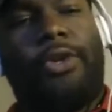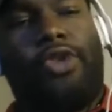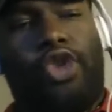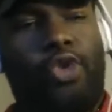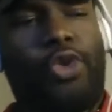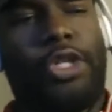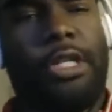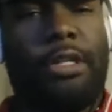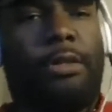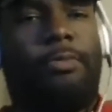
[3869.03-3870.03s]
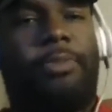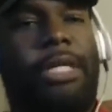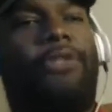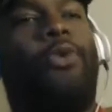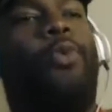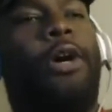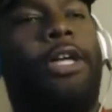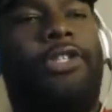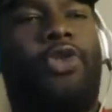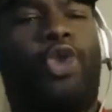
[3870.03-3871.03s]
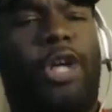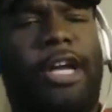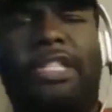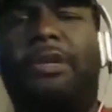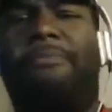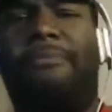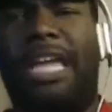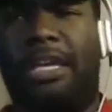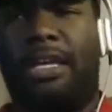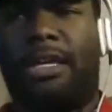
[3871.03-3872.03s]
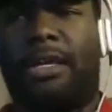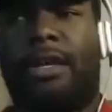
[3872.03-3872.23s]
You shouldn't be the ones trying to make